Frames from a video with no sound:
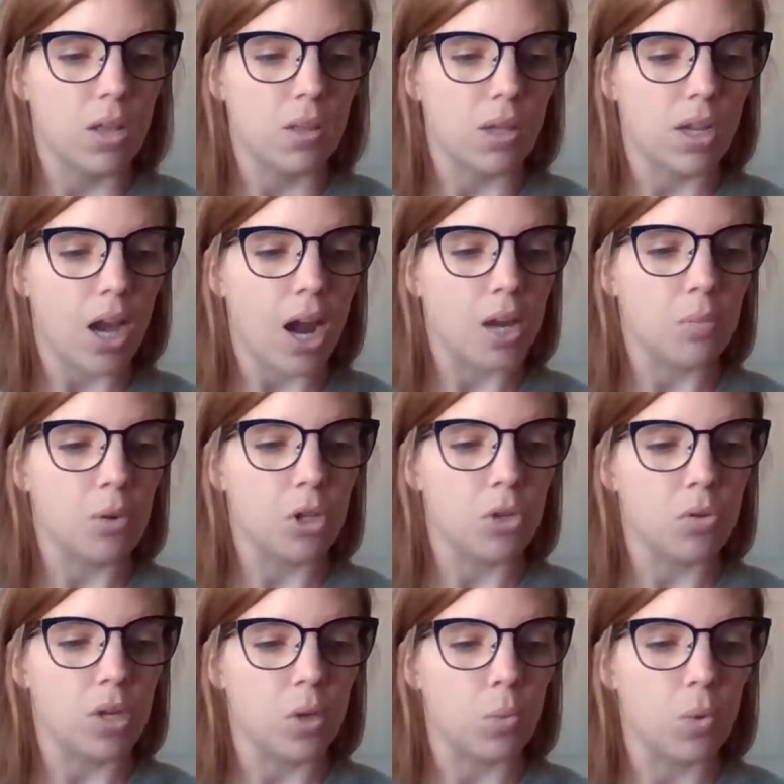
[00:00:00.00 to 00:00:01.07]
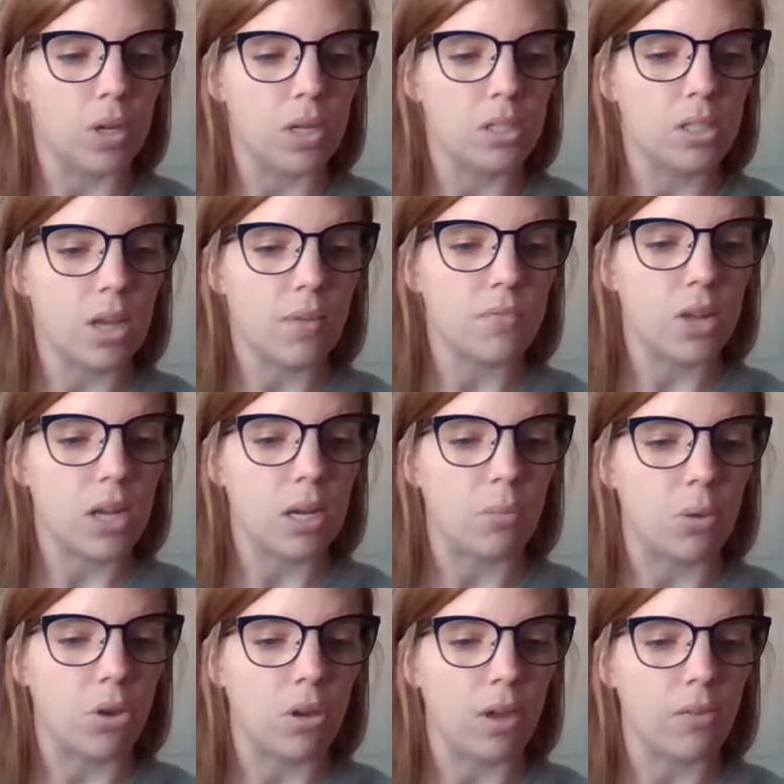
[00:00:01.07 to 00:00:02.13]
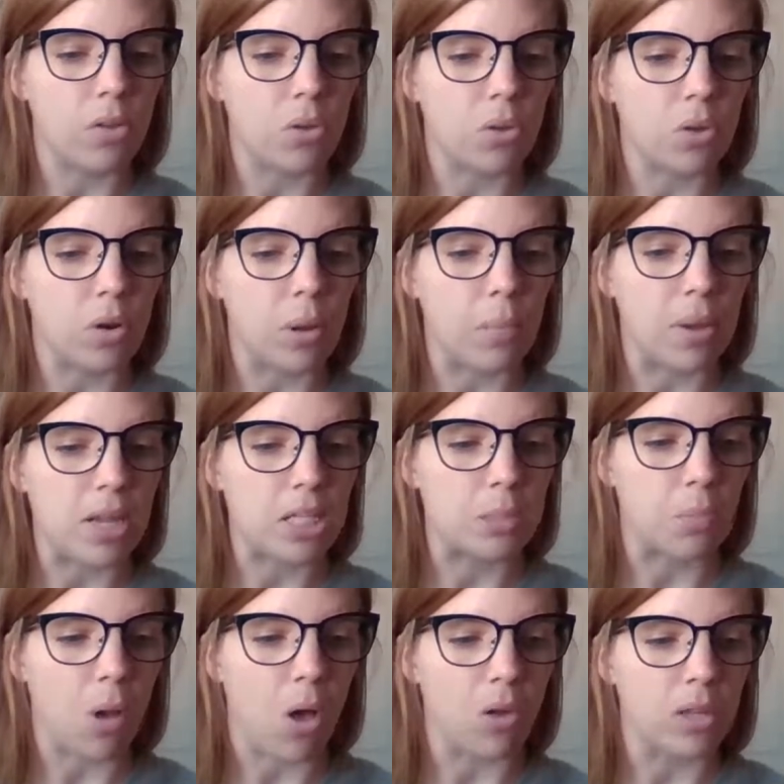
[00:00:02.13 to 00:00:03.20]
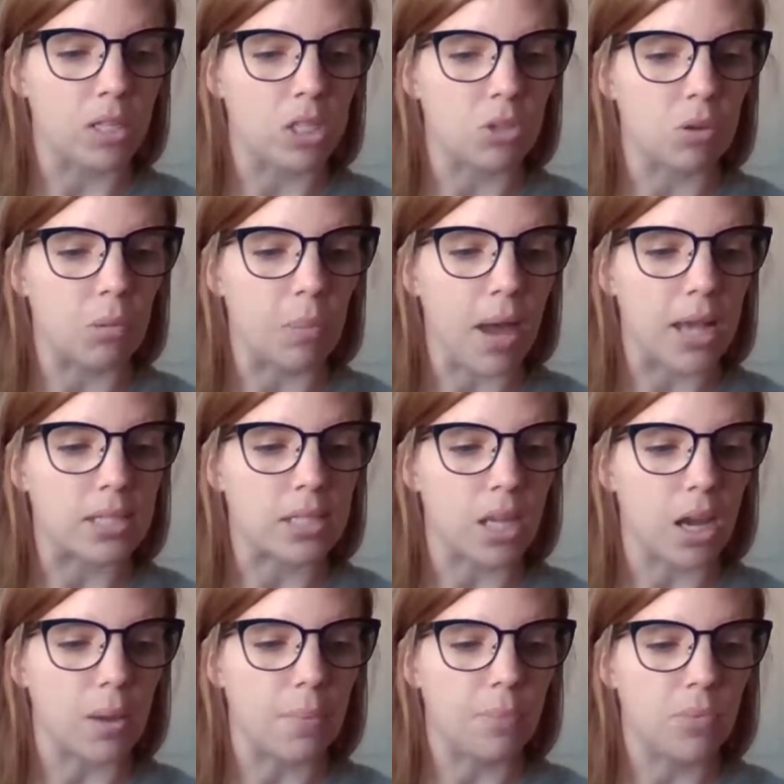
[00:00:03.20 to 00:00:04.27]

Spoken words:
the kind where you can win a stuffed animal if you throw a baseball into a basket.